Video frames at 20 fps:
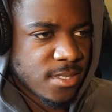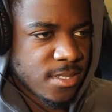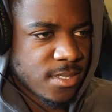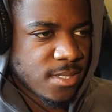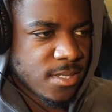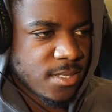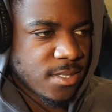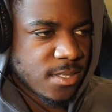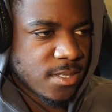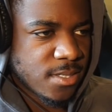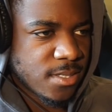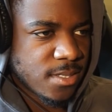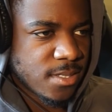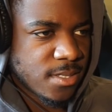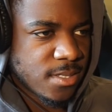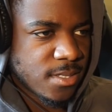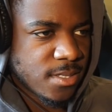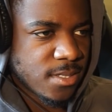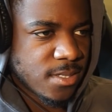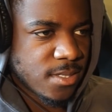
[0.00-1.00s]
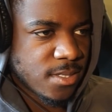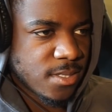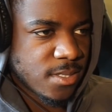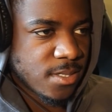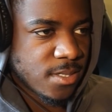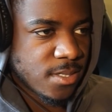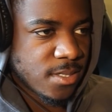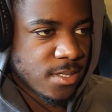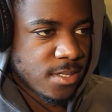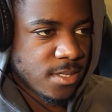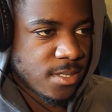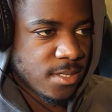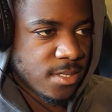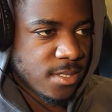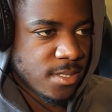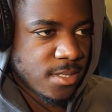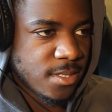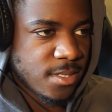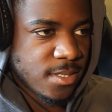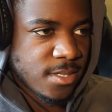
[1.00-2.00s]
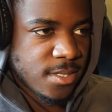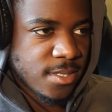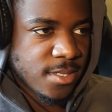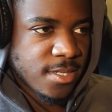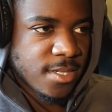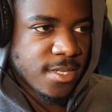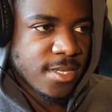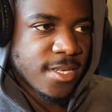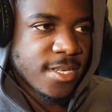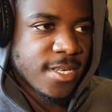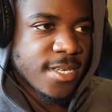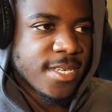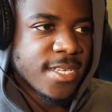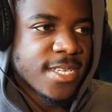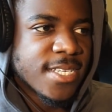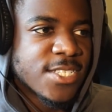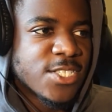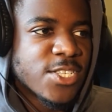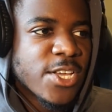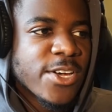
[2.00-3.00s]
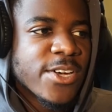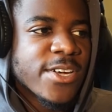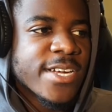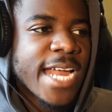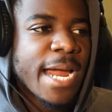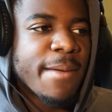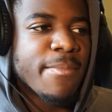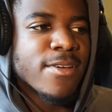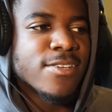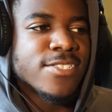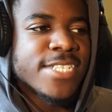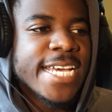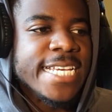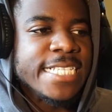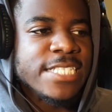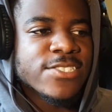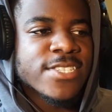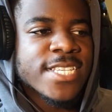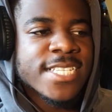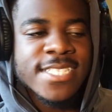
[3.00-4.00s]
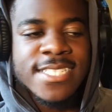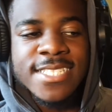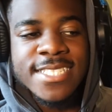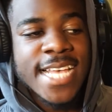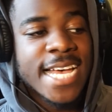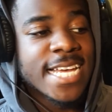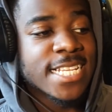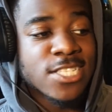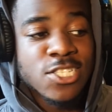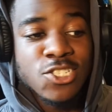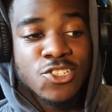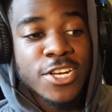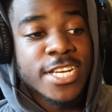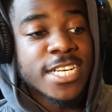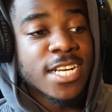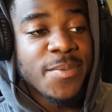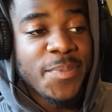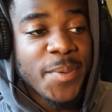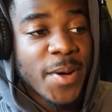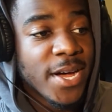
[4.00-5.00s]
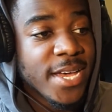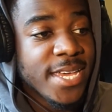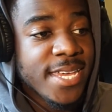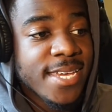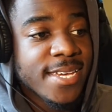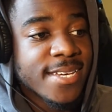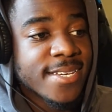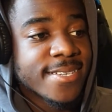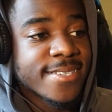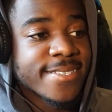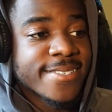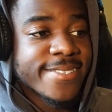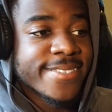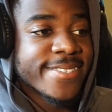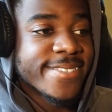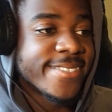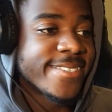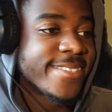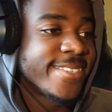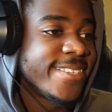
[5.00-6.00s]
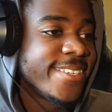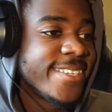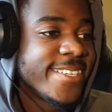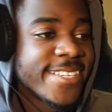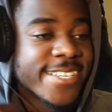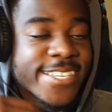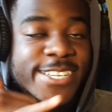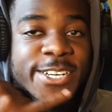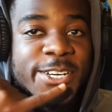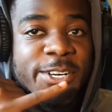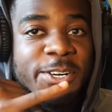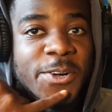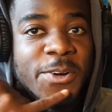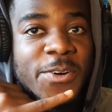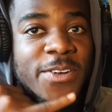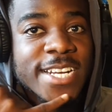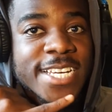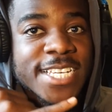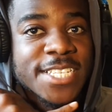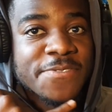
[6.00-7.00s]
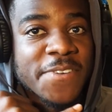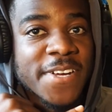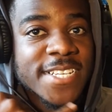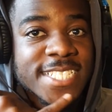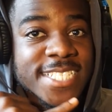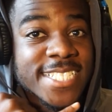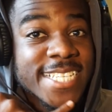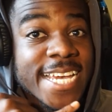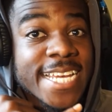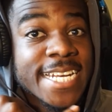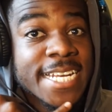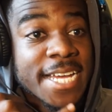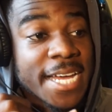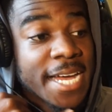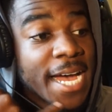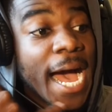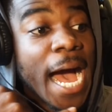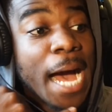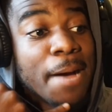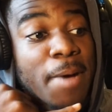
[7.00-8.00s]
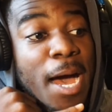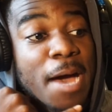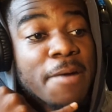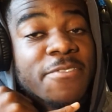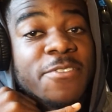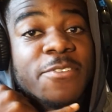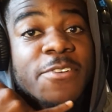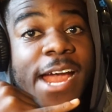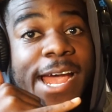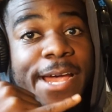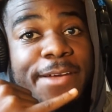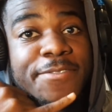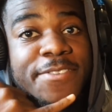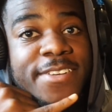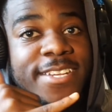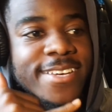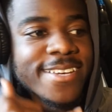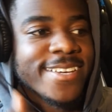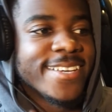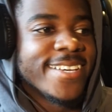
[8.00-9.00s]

and Jesus has scored. So Gabriel Jesus has decided to join the party? Calling his friends and saying, I'm, I've arrived.